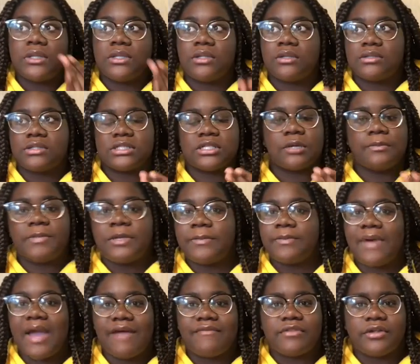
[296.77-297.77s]
some
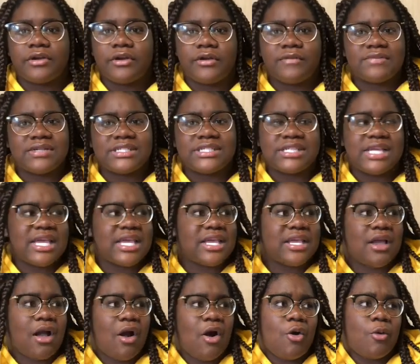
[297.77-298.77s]
people have the nerve to say
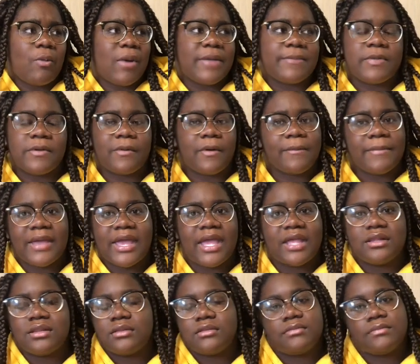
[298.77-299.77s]
all white people are
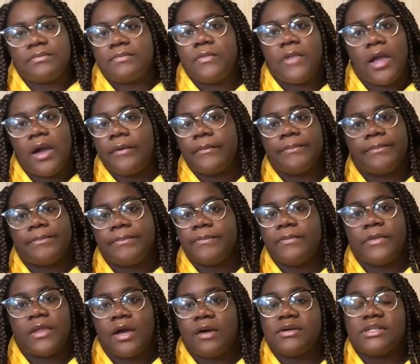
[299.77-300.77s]
bad. No,
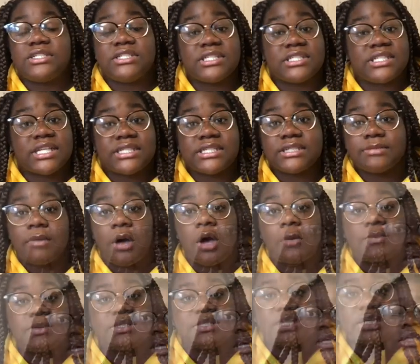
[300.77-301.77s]
No, it's just that small
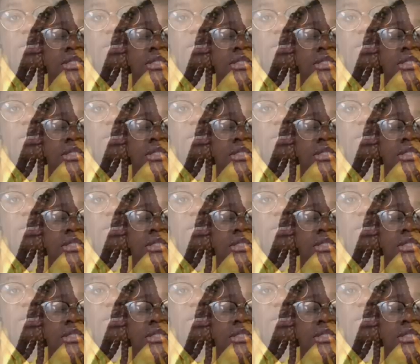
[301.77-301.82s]
percentage.